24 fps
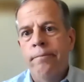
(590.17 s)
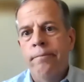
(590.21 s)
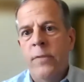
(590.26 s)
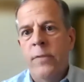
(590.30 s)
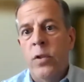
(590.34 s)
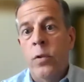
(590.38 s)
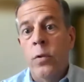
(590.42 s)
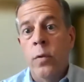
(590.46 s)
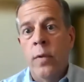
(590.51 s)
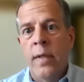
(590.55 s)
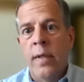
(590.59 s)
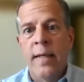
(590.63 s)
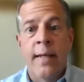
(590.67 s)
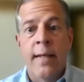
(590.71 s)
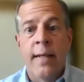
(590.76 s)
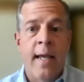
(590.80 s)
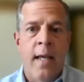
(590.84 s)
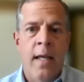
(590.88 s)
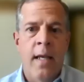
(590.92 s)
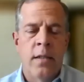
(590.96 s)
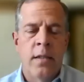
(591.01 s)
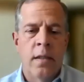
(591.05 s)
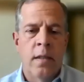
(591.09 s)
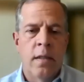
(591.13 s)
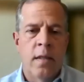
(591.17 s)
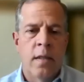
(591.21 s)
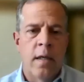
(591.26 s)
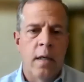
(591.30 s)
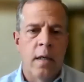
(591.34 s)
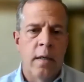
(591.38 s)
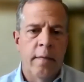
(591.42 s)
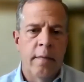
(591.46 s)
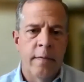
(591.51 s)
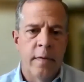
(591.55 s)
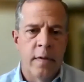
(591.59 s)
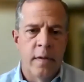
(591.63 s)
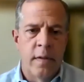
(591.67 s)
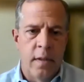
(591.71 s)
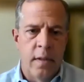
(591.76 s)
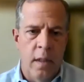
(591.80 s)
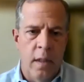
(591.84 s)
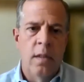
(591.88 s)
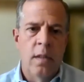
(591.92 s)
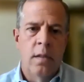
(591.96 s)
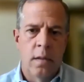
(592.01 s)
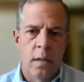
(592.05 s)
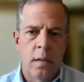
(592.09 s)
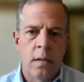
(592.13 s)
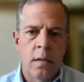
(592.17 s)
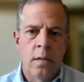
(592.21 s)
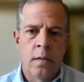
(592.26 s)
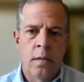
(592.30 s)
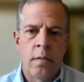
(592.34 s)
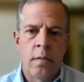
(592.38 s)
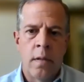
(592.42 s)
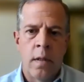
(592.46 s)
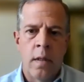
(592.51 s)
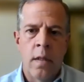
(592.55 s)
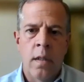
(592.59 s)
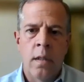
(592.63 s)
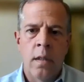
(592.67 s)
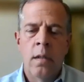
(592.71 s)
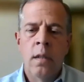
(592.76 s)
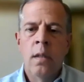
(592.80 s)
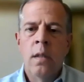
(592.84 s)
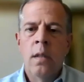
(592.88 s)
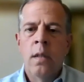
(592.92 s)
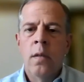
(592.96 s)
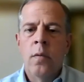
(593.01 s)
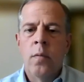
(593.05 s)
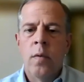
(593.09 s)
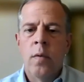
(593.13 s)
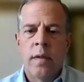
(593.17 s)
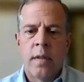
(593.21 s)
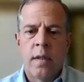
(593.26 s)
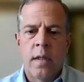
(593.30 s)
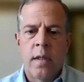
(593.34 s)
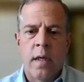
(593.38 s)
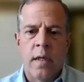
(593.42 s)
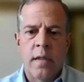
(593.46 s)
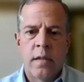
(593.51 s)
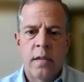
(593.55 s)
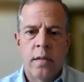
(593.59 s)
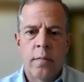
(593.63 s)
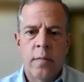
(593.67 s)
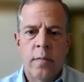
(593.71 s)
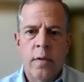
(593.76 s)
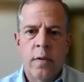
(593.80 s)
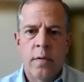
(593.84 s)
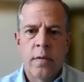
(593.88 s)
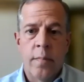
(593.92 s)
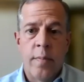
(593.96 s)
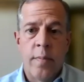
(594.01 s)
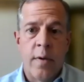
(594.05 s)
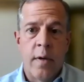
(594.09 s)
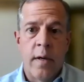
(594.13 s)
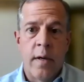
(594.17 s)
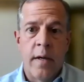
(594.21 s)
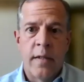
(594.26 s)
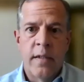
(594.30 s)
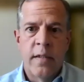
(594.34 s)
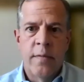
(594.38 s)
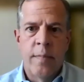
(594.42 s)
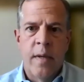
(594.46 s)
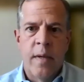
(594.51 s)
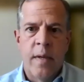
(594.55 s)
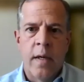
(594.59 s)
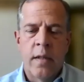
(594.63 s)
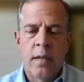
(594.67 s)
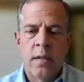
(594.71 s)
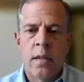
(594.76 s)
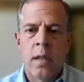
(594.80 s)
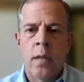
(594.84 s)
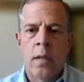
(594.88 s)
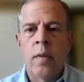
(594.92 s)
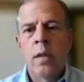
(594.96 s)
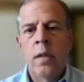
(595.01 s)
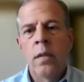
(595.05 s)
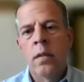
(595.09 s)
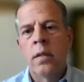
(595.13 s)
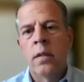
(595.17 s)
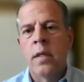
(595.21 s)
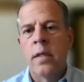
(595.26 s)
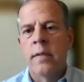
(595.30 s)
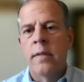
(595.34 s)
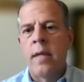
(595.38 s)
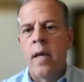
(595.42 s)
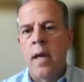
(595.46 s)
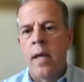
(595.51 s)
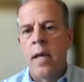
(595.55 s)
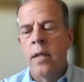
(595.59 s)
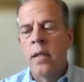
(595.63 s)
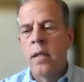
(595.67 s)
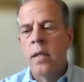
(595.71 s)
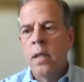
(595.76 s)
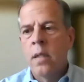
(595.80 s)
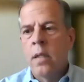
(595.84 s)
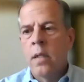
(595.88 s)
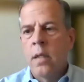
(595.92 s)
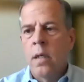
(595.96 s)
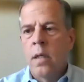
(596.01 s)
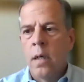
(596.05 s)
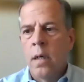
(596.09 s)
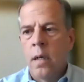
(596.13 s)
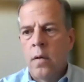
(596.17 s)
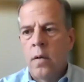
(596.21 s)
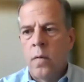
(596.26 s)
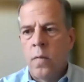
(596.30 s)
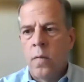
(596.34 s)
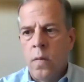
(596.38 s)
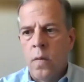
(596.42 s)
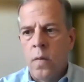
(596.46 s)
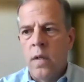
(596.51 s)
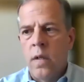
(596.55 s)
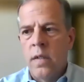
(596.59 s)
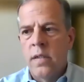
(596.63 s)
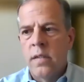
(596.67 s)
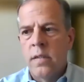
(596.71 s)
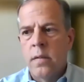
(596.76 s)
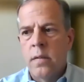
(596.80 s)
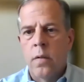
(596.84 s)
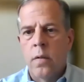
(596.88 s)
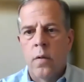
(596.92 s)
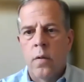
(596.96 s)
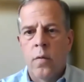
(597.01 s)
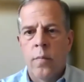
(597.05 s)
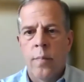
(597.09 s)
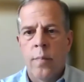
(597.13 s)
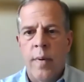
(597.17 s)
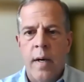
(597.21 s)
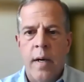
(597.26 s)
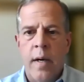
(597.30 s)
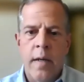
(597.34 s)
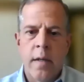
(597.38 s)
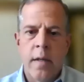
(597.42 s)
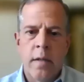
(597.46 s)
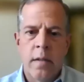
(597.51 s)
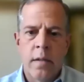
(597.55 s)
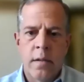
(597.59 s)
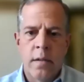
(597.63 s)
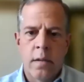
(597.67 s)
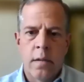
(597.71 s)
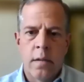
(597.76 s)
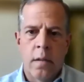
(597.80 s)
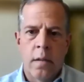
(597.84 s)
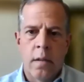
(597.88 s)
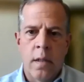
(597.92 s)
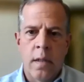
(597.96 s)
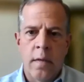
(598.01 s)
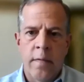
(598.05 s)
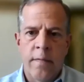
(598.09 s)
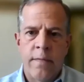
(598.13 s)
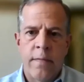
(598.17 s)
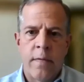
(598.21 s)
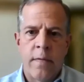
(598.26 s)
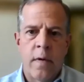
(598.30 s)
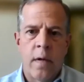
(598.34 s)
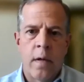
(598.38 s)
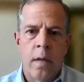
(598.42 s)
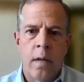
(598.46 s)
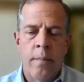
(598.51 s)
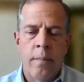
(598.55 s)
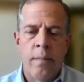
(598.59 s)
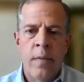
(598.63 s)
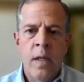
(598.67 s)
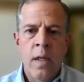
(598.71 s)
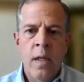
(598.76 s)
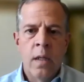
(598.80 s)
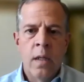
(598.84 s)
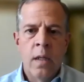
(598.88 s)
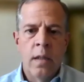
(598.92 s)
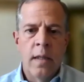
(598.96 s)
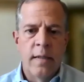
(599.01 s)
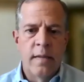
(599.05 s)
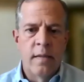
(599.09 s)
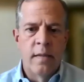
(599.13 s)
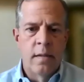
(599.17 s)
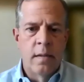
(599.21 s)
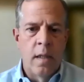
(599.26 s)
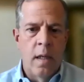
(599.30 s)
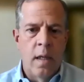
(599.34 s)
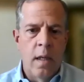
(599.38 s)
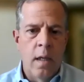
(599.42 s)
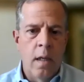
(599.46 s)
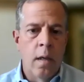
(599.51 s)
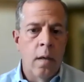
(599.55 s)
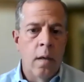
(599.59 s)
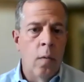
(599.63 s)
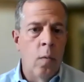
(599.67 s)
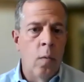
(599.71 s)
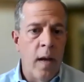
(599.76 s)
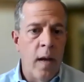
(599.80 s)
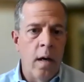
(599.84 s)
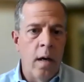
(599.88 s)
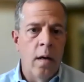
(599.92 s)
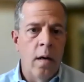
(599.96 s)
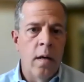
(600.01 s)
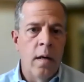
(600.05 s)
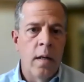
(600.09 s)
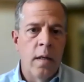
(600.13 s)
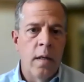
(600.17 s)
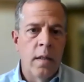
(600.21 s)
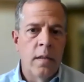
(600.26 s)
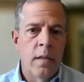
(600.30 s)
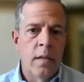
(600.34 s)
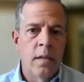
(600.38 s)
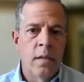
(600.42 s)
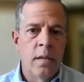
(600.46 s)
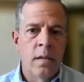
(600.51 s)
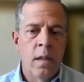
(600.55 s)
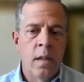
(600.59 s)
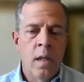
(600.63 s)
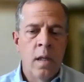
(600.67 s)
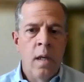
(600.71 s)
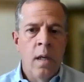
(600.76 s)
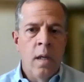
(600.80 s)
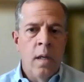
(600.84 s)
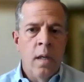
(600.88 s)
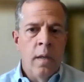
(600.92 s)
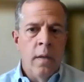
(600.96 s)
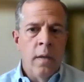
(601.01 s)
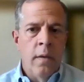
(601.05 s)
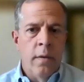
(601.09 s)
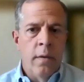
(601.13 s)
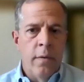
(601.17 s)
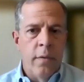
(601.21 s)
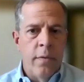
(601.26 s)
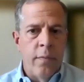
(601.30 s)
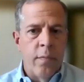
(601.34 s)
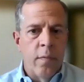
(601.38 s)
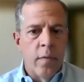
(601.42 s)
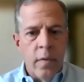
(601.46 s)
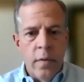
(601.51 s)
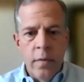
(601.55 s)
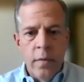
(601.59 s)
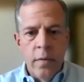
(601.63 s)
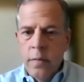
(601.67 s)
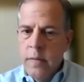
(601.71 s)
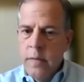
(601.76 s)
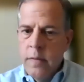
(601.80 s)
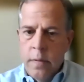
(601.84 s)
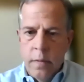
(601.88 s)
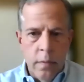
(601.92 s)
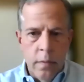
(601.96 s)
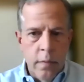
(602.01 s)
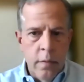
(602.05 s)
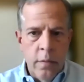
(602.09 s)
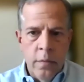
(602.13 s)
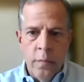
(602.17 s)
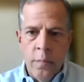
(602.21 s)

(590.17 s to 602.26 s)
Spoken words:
engage in conversations, right, with customers or prospects. And we look at that across the whole buyer's journey, from, let's say, awareness through to